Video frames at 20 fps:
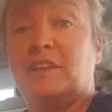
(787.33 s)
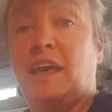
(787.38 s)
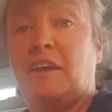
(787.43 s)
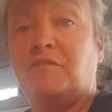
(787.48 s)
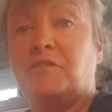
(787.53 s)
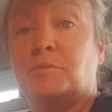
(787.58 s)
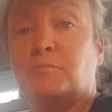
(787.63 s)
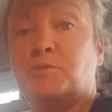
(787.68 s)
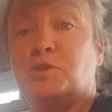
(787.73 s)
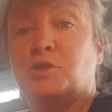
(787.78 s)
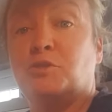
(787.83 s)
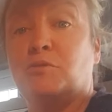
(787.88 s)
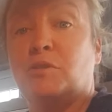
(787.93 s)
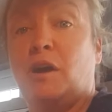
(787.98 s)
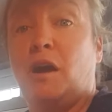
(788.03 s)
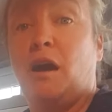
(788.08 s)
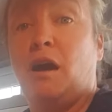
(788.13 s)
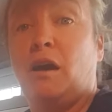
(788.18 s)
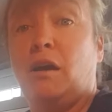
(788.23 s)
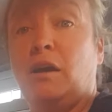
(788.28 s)
left them too
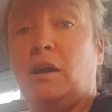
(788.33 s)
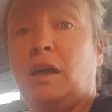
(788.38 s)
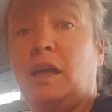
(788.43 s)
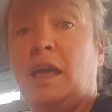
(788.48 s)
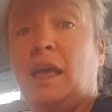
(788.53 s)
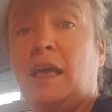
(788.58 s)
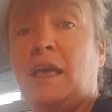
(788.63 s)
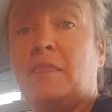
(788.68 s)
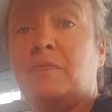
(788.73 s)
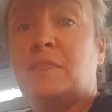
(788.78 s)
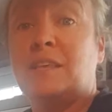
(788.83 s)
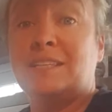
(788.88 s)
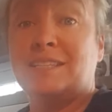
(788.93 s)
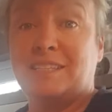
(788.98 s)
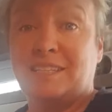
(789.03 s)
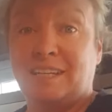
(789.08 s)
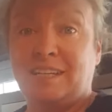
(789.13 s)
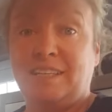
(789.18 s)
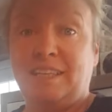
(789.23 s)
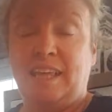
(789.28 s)
long, they'll
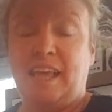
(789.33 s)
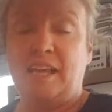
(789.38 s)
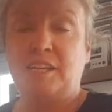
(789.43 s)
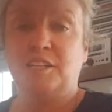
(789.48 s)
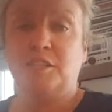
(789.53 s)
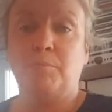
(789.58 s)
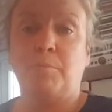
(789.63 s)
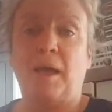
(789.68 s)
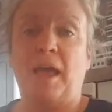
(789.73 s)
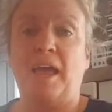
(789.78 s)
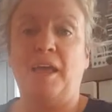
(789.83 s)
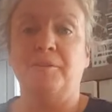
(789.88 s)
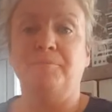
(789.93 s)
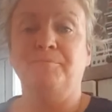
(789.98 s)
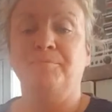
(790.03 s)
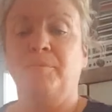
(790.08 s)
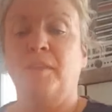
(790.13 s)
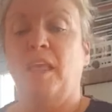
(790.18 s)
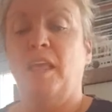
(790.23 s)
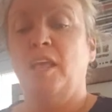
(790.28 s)
stick to the end of the pan.
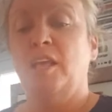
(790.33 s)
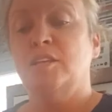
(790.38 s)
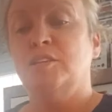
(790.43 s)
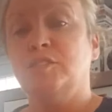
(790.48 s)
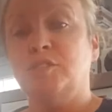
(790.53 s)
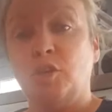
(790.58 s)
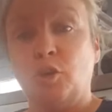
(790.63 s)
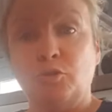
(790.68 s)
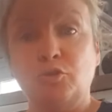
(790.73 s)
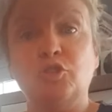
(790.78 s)
So